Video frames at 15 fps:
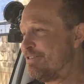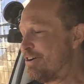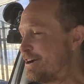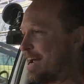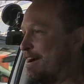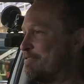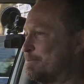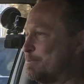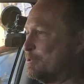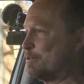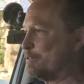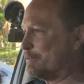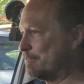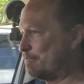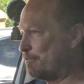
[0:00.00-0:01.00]
very
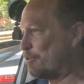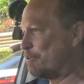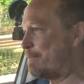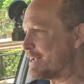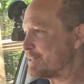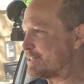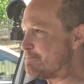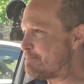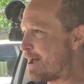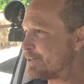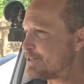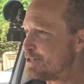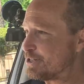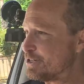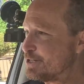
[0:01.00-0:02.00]
comfortable for backseat
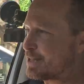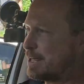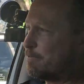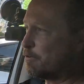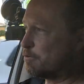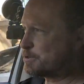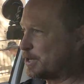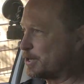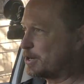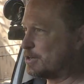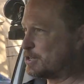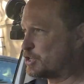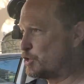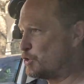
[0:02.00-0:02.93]
passengers. They've also got